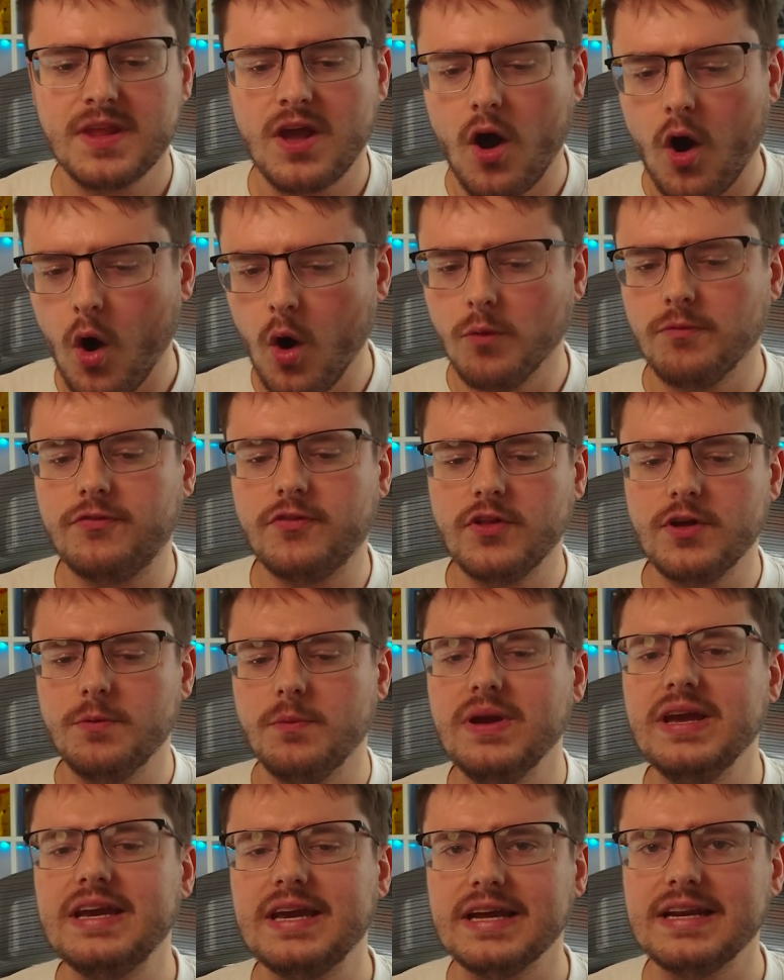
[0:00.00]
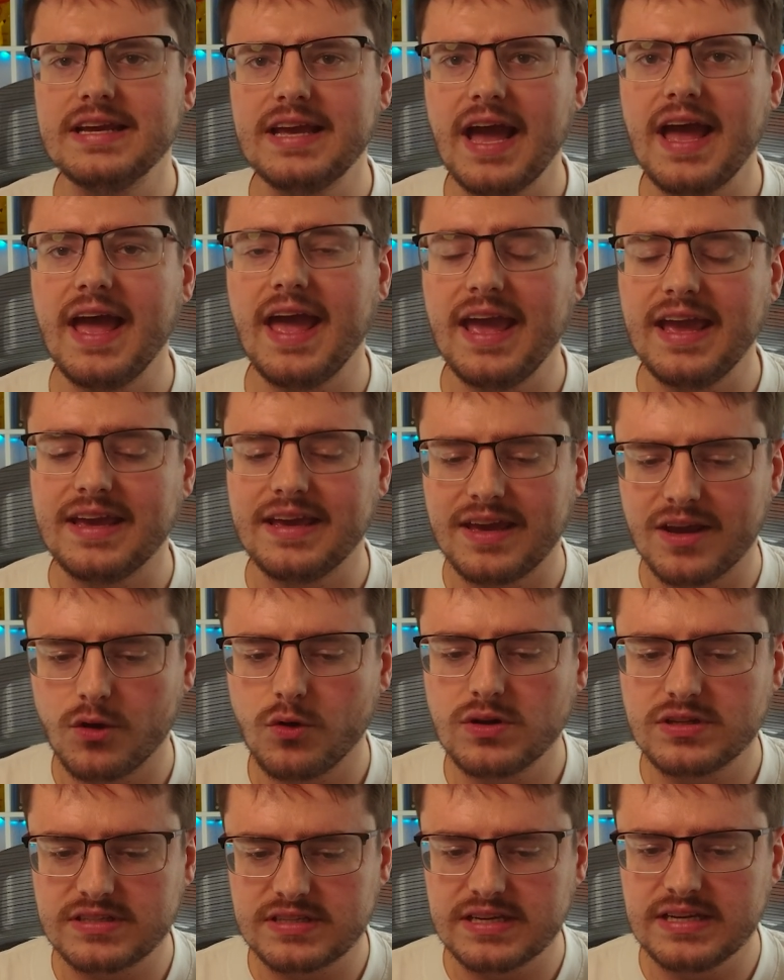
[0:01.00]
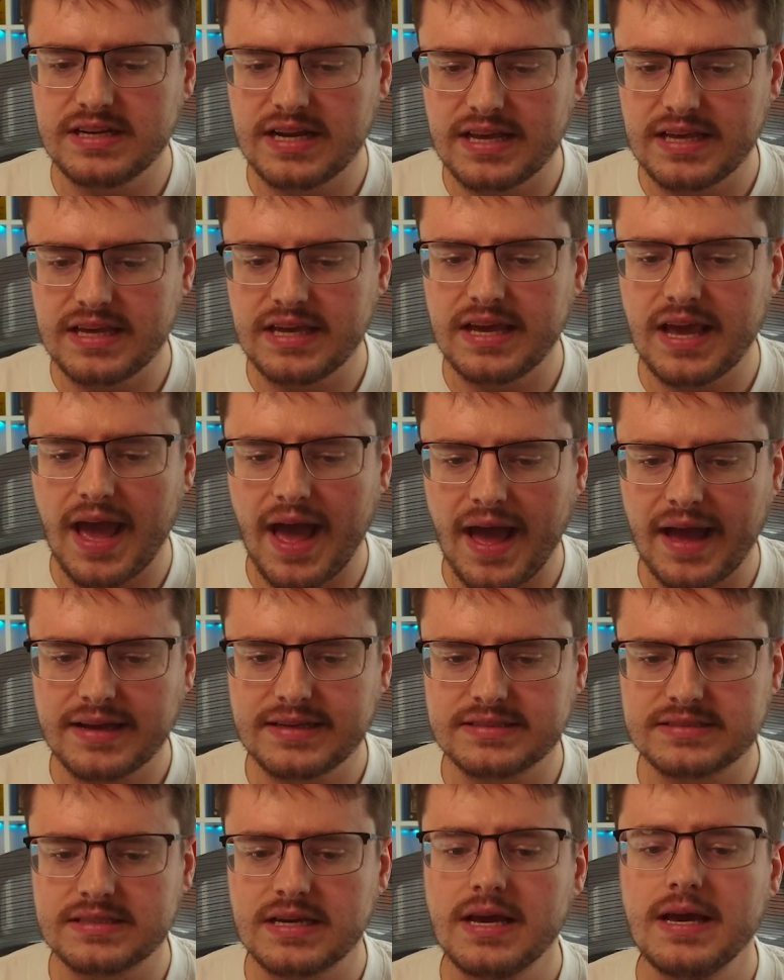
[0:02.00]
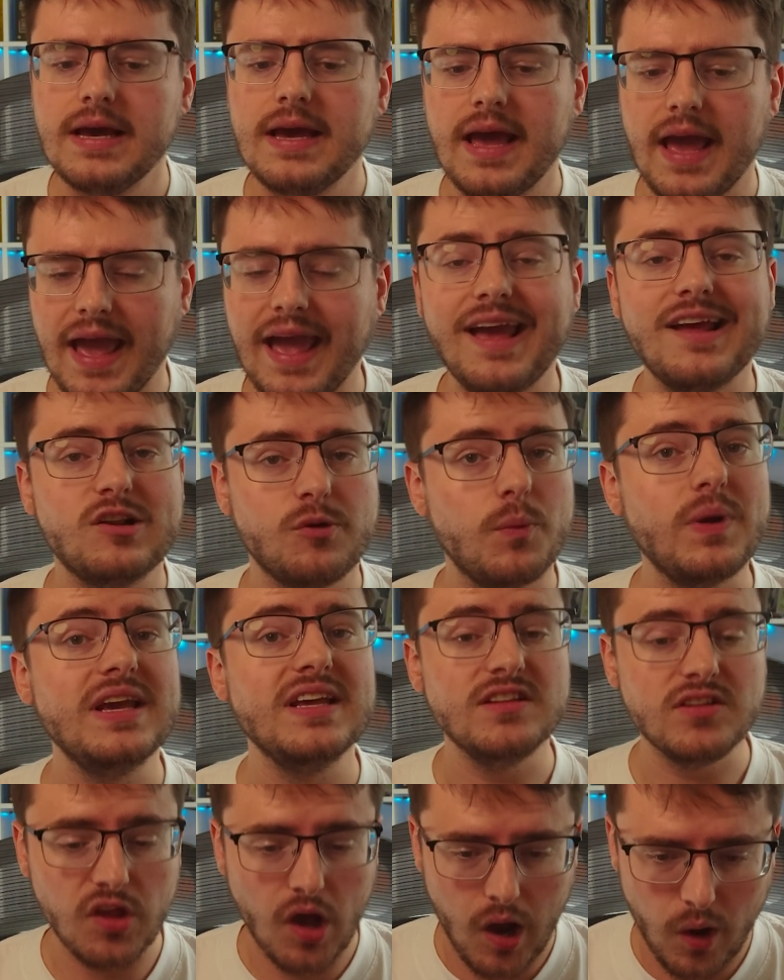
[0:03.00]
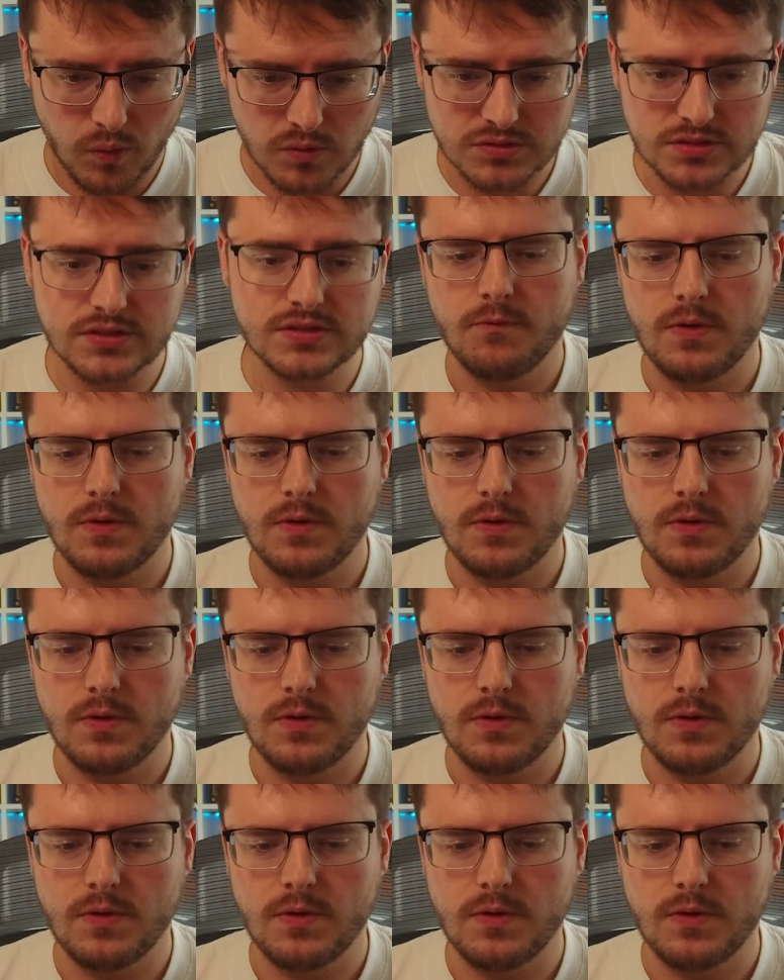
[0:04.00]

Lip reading: Hopefully we can get a Giratina EX, and we don't.